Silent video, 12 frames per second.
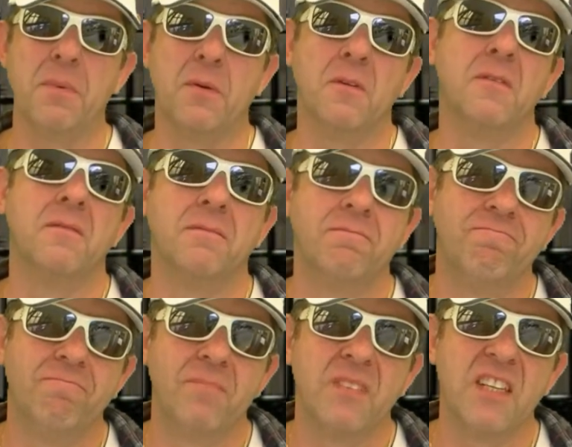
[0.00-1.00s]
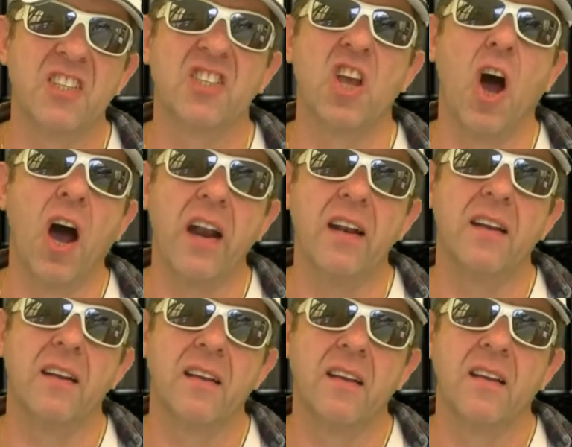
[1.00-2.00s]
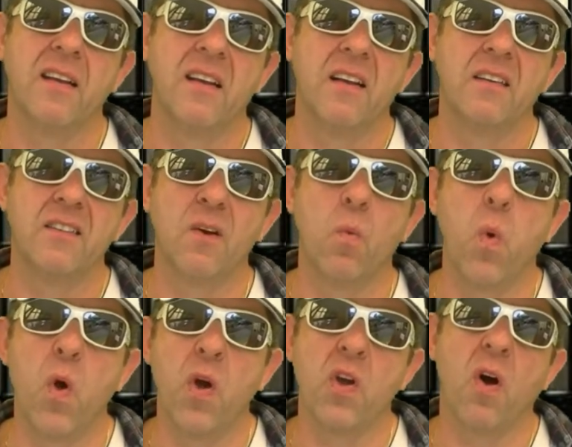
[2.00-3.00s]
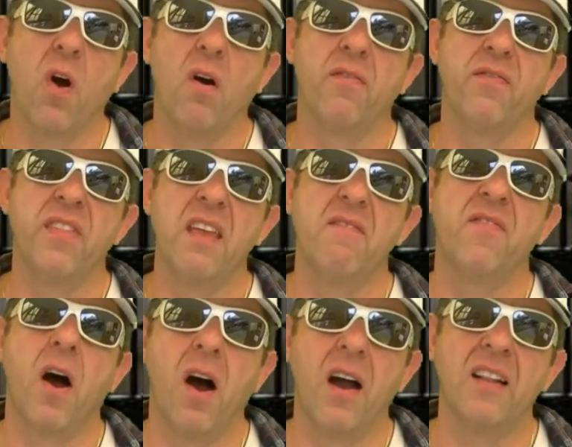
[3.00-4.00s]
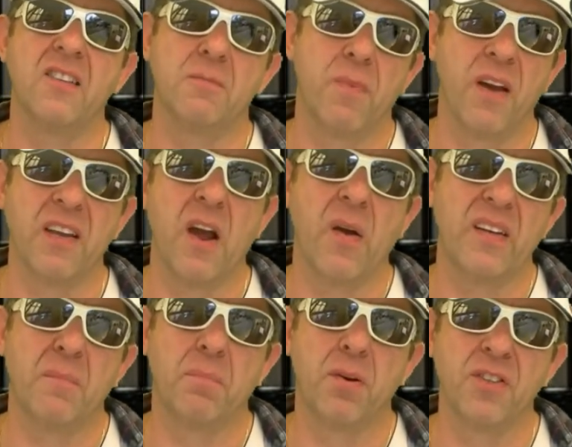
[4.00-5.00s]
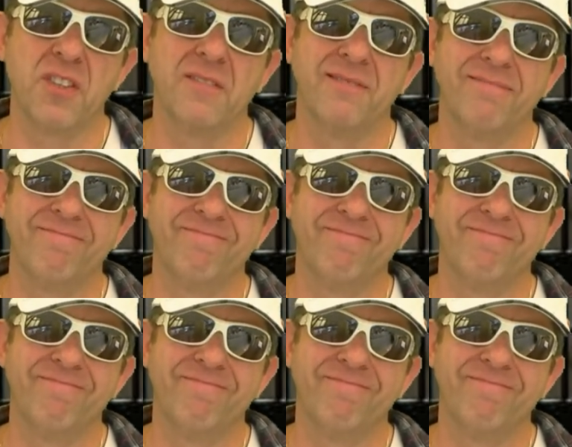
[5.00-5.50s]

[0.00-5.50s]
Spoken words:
people decided to work off their fines by going to prison.